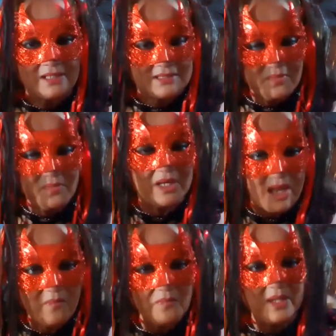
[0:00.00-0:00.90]
Somebody
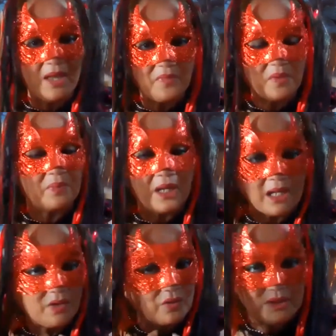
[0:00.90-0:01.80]
help me, but
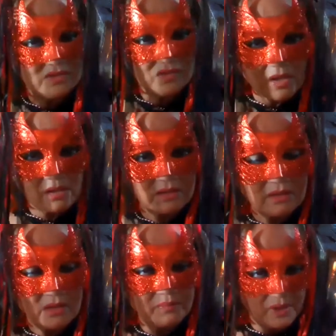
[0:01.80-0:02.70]
I couldn't talk
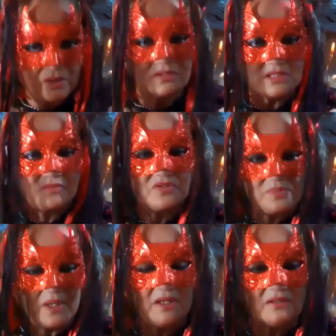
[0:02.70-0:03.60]
because I was
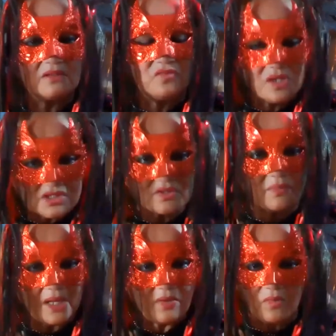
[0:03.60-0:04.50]
being crushed
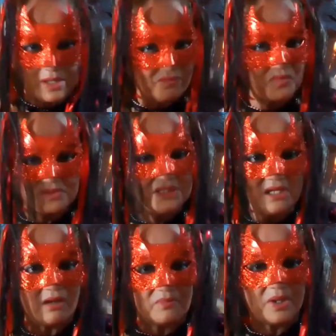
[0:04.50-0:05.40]
by whatever was
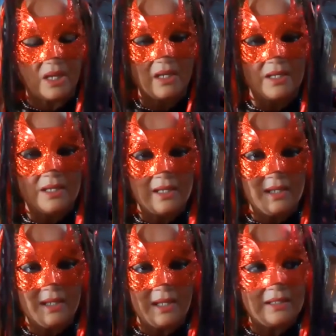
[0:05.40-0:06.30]
sitting on me.
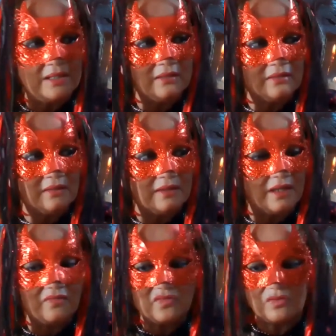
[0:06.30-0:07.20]
And then
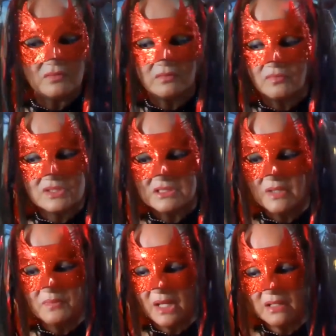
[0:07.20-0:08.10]
after what
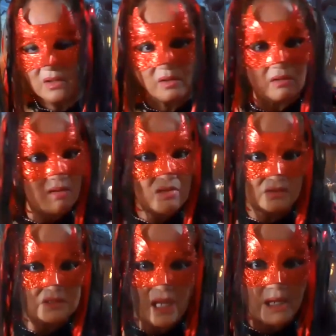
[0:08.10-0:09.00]
seemed like a
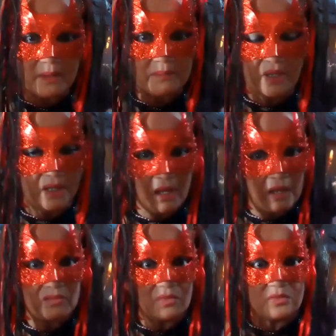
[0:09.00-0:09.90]
long time,
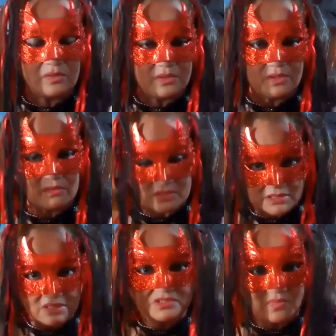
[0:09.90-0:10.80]
I don't know, because
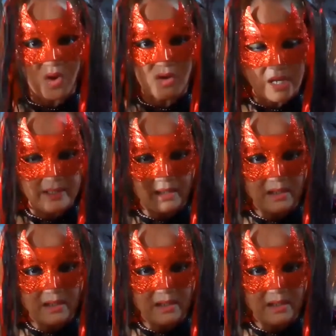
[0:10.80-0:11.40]
I was small kind,